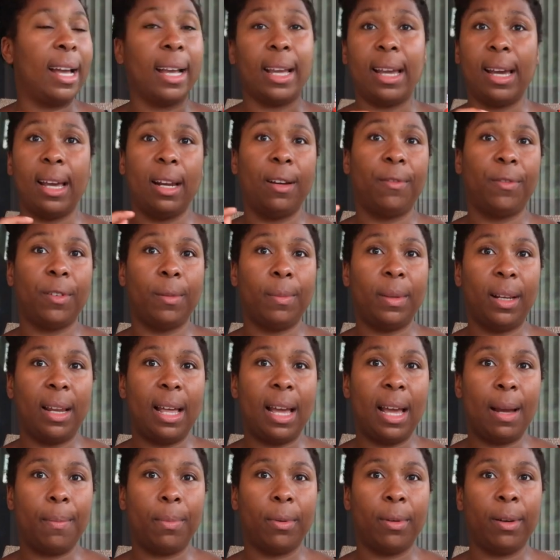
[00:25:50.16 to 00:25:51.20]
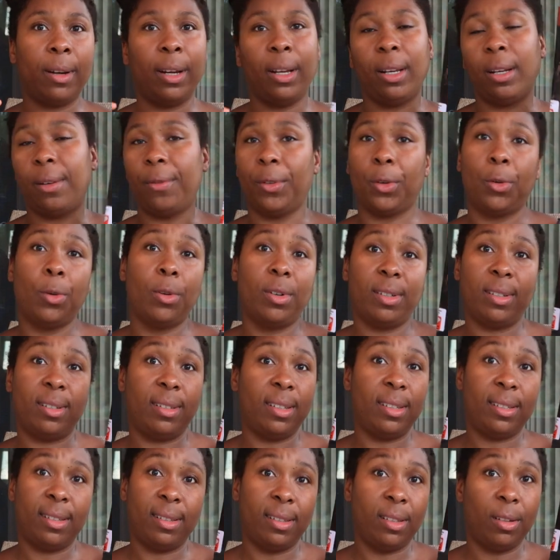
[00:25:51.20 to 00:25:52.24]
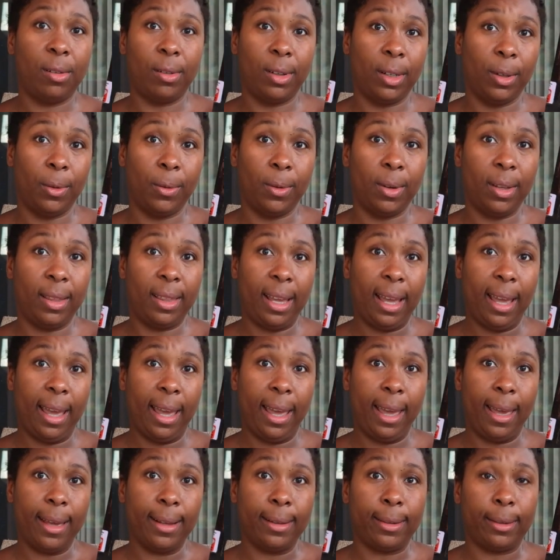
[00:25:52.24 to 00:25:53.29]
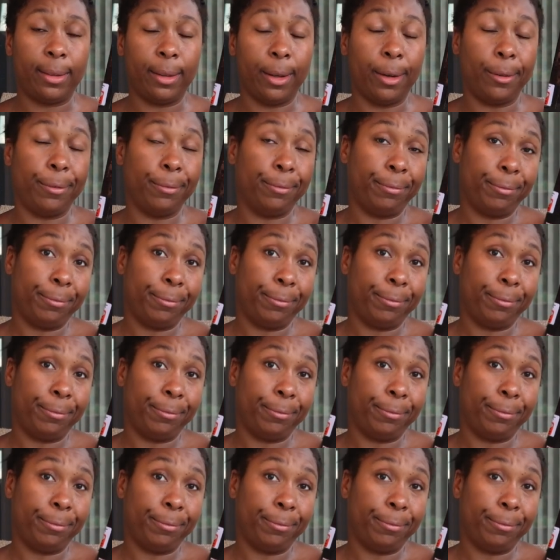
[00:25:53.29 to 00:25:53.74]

i got it from the library and of course this is the only one they had so